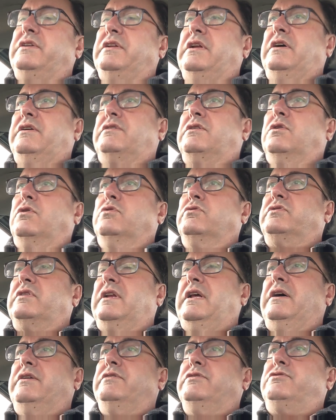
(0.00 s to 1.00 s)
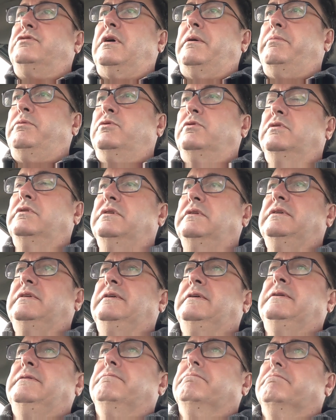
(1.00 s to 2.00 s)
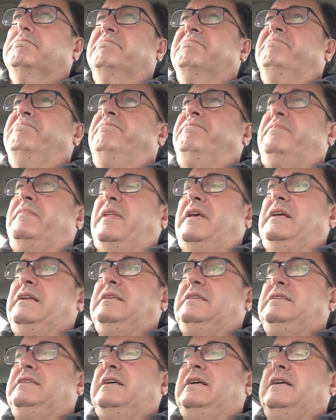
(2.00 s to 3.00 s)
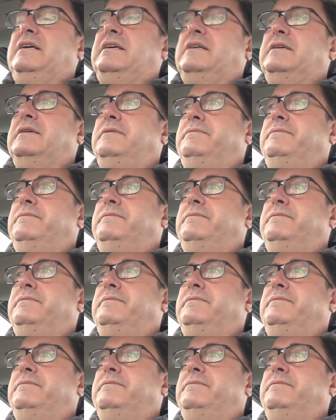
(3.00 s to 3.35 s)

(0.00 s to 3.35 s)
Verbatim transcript: to, you know, cause a load of trouble and uh,